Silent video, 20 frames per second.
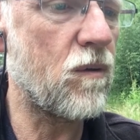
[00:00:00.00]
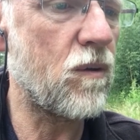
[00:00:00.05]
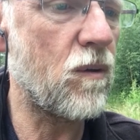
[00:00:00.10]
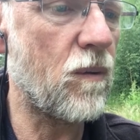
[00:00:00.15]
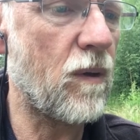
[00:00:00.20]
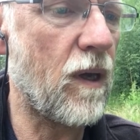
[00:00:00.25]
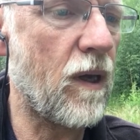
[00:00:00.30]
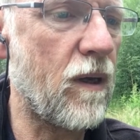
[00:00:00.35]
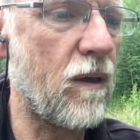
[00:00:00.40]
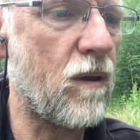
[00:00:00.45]
who
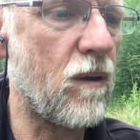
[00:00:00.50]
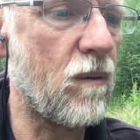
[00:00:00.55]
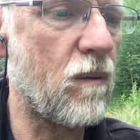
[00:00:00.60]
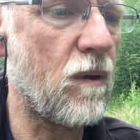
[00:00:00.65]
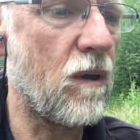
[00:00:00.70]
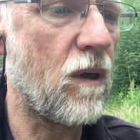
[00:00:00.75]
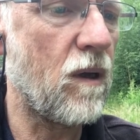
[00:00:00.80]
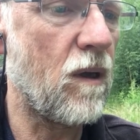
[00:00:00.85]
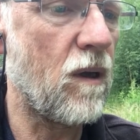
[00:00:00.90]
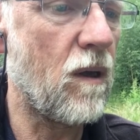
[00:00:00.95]
hate you.
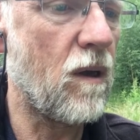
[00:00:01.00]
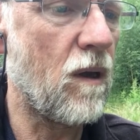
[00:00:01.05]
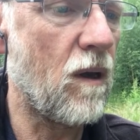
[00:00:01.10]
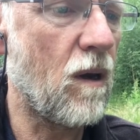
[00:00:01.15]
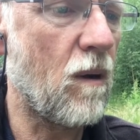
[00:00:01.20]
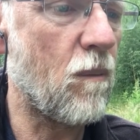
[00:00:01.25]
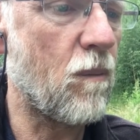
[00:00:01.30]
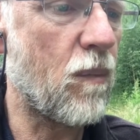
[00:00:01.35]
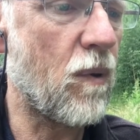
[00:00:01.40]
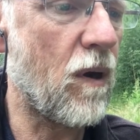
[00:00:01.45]

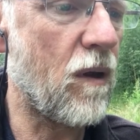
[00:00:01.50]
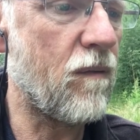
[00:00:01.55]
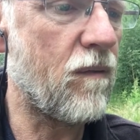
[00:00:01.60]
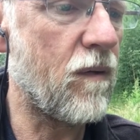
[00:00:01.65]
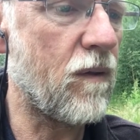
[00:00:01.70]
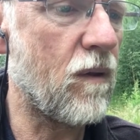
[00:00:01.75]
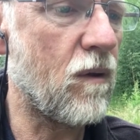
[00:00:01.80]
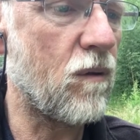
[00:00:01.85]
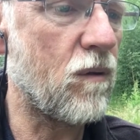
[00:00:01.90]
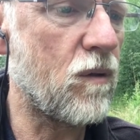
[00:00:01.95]
And pray
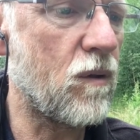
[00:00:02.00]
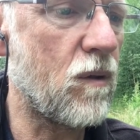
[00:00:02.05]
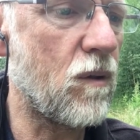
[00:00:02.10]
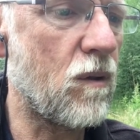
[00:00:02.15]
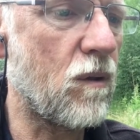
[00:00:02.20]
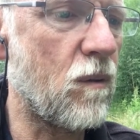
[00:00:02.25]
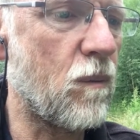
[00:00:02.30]
for those who